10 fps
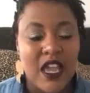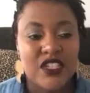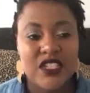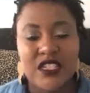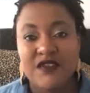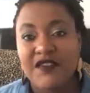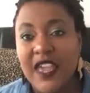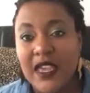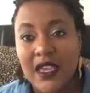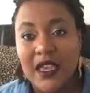she's
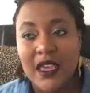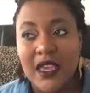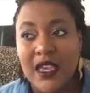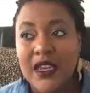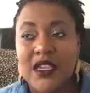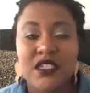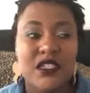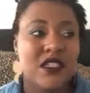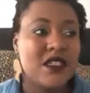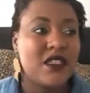faking and
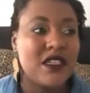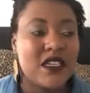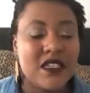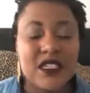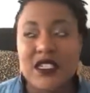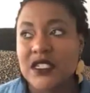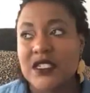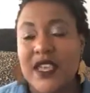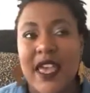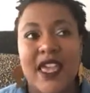she's this and
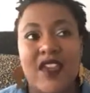she's that.